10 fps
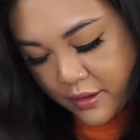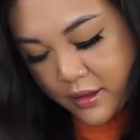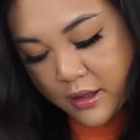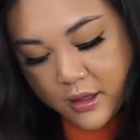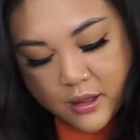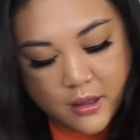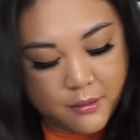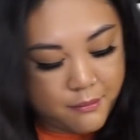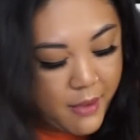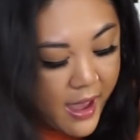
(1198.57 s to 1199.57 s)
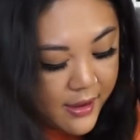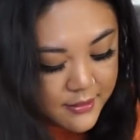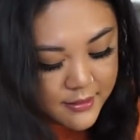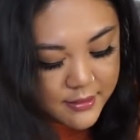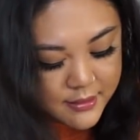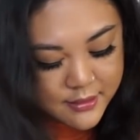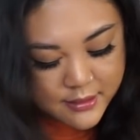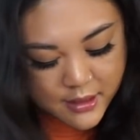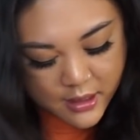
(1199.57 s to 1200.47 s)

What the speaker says: the masks.